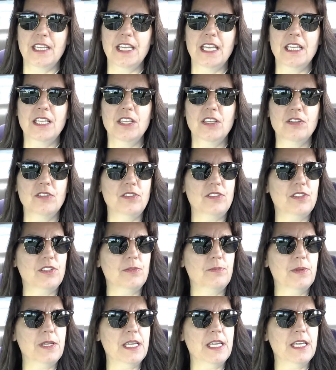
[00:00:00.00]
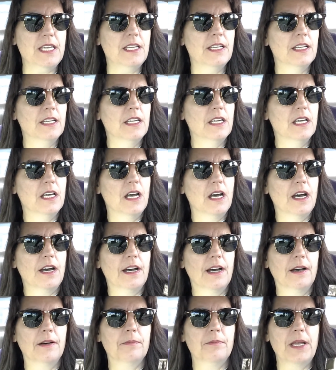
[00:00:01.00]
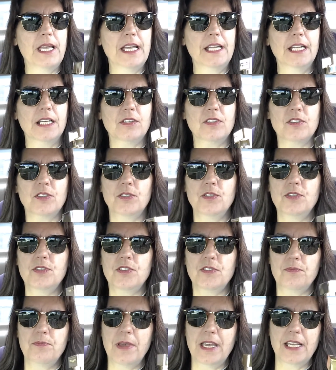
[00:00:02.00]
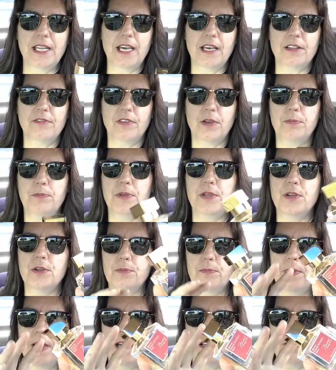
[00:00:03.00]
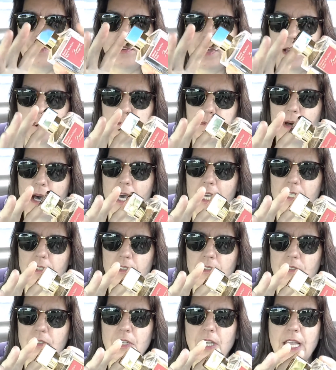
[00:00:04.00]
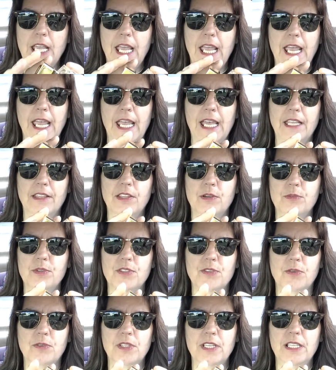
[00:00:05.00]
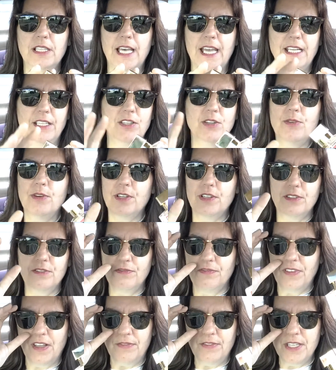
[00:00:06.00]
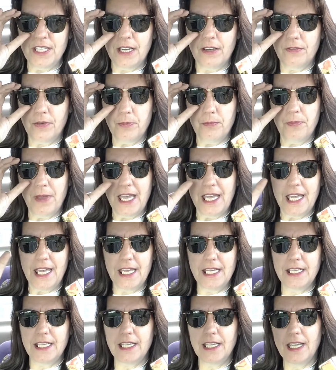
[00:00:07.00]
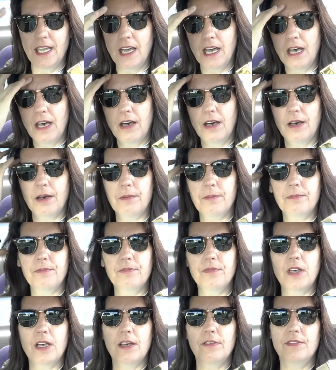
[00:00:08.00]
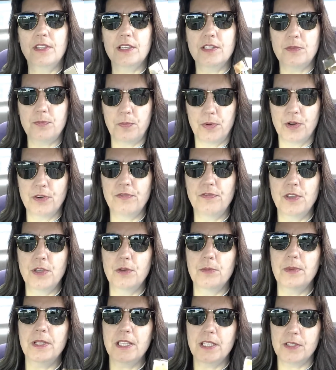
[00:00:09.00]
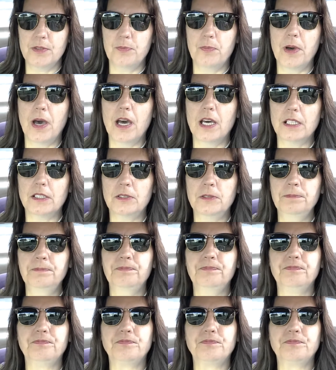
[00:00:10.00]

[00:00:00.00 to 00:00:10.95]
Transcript: it used to be um, an exclusive made out of a pure baccarat bottle. And there was only like 250 of them made um, of this perfume in this bottle.